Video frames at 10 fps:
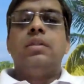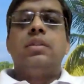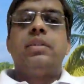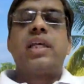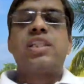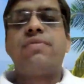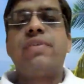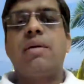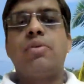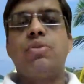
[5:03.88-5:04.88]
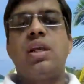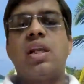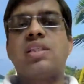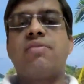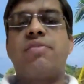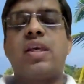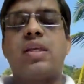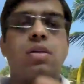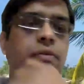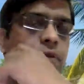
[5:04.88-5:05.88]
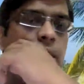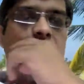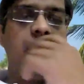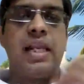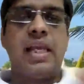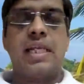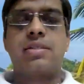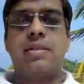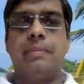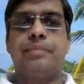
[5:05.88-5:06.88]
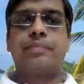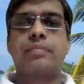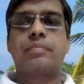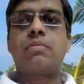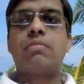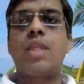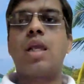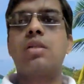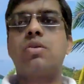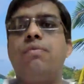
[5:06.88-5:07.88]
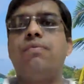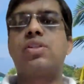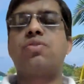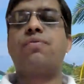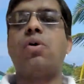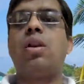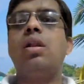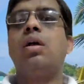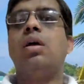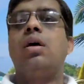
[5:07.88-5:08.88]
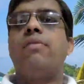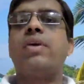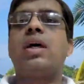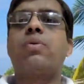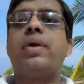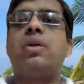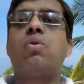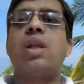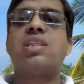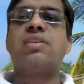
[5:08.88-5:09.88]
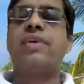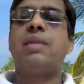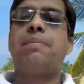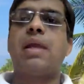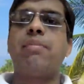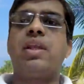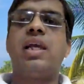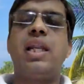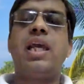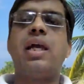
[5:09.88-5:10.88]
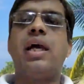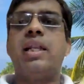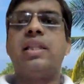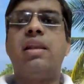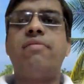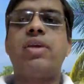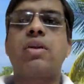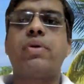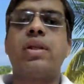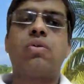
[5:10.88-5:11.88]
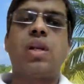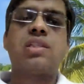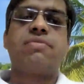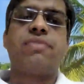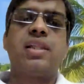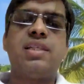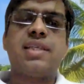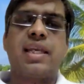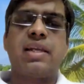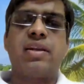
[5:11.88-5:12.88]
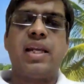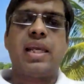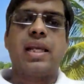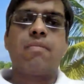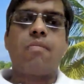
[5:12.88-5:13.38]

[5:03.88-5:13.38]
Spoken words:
Next, we come to the classification of the headaches. So first of all, we are going to classify the primary headache, and then we are going to classify the secondary headache.